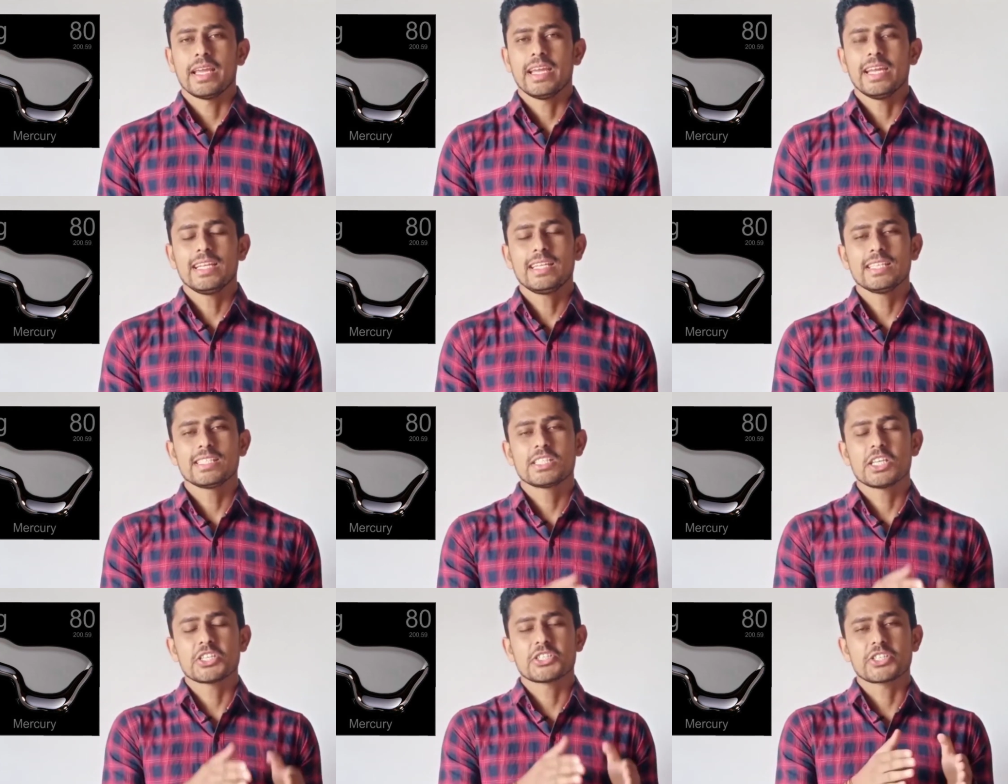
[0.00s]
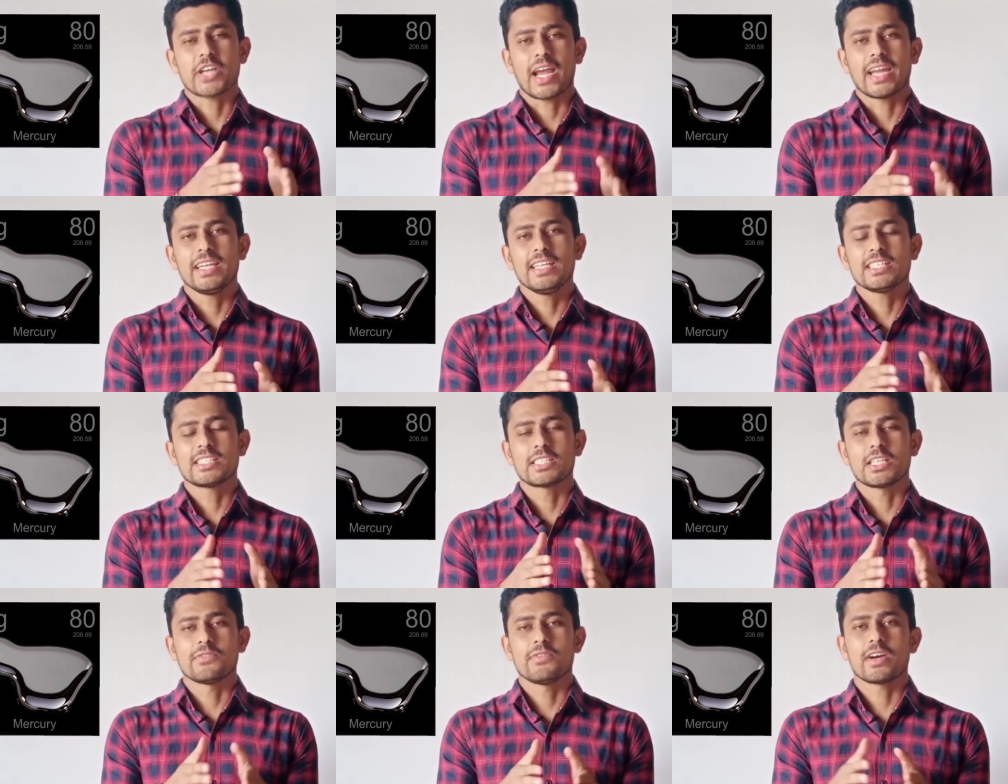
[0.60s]
It is a
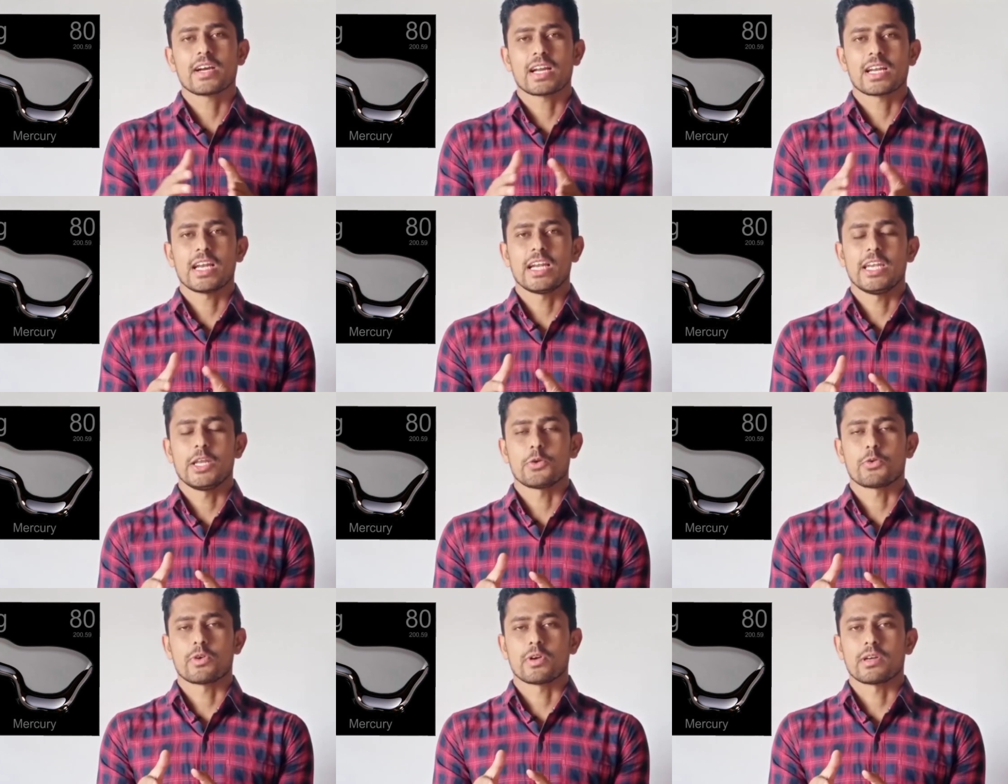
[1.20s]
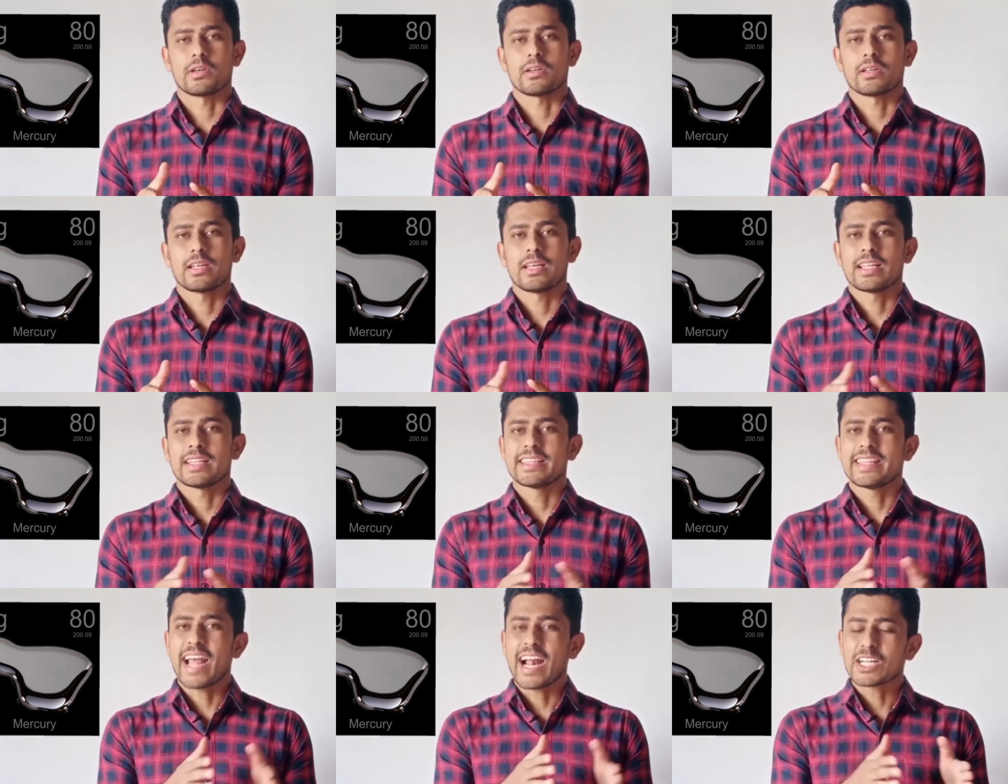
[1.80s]
shiny silver color liquid.
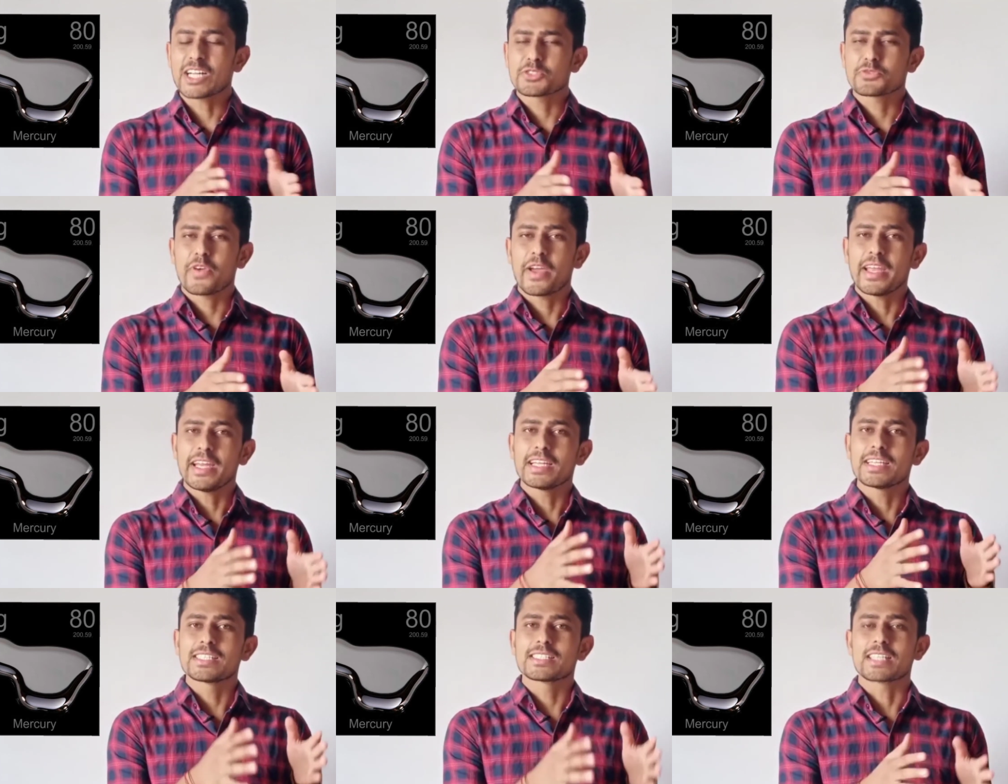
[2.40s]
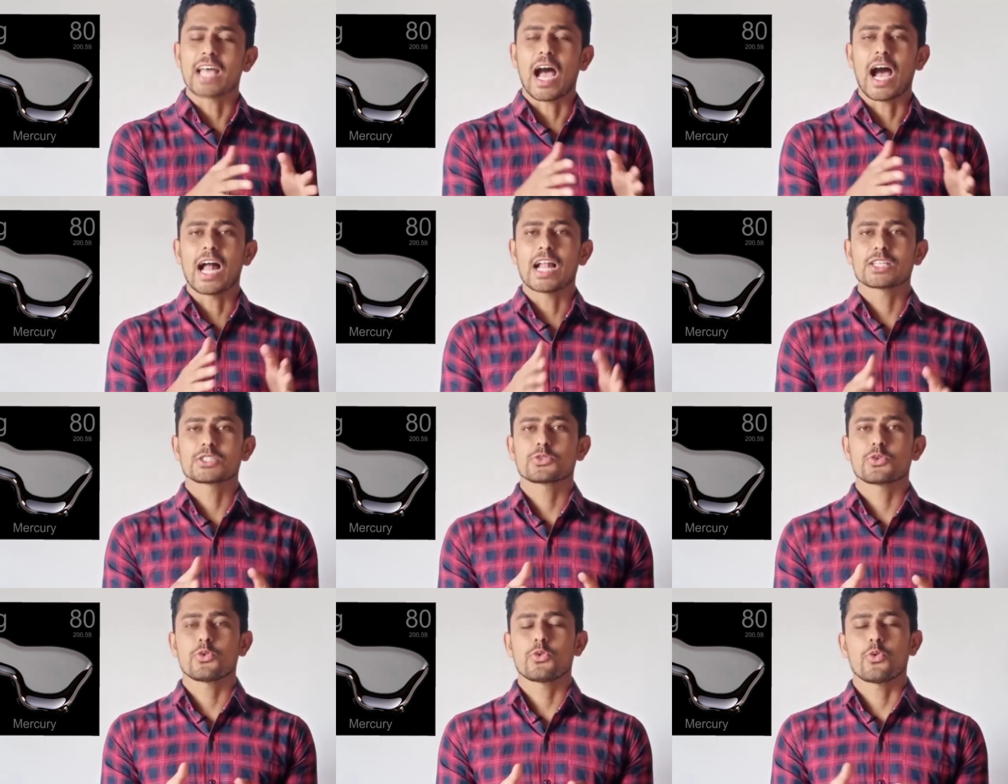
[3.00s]
That's why it is
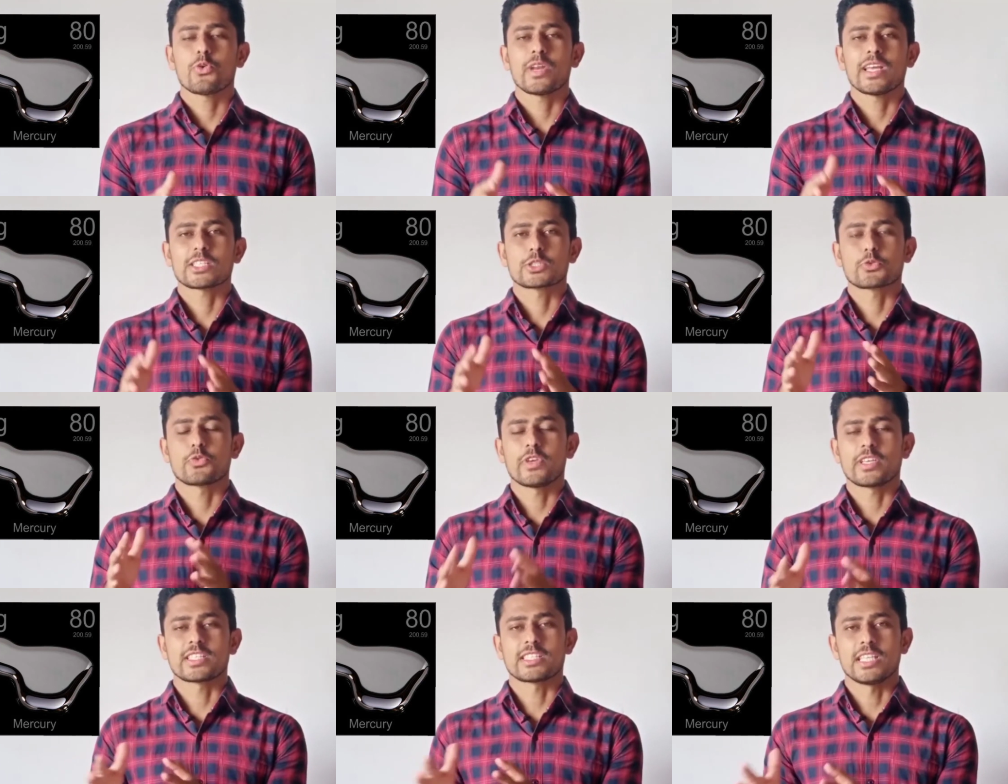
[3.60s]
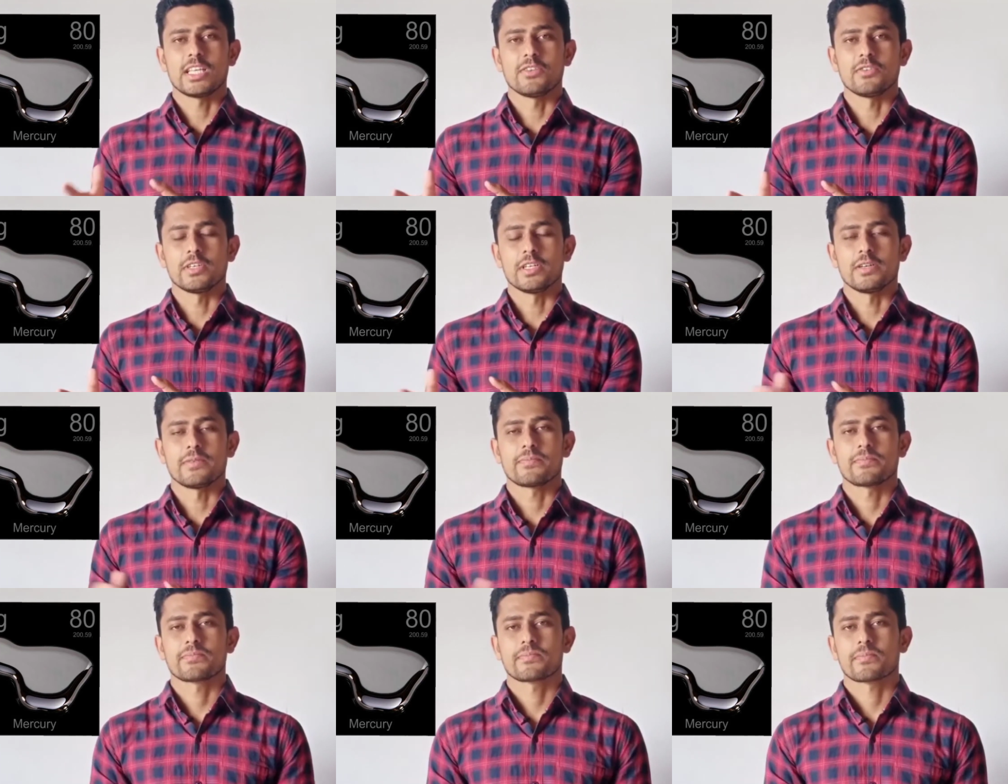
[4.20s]
also known as
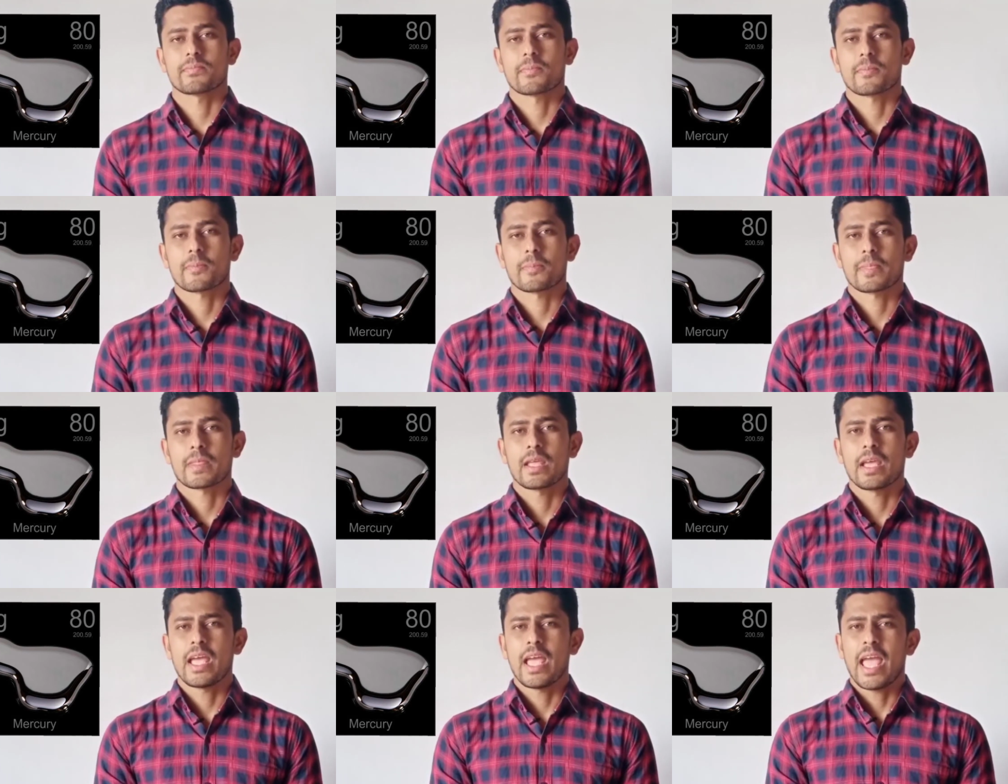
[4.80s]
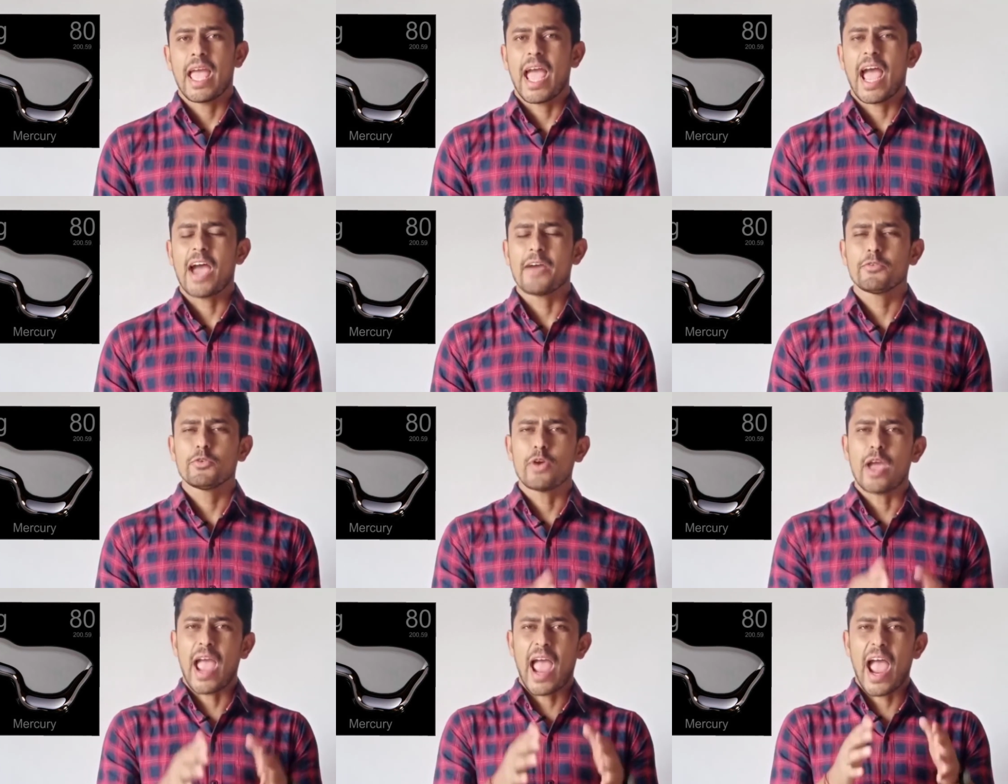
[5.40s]
quicksilver. Have you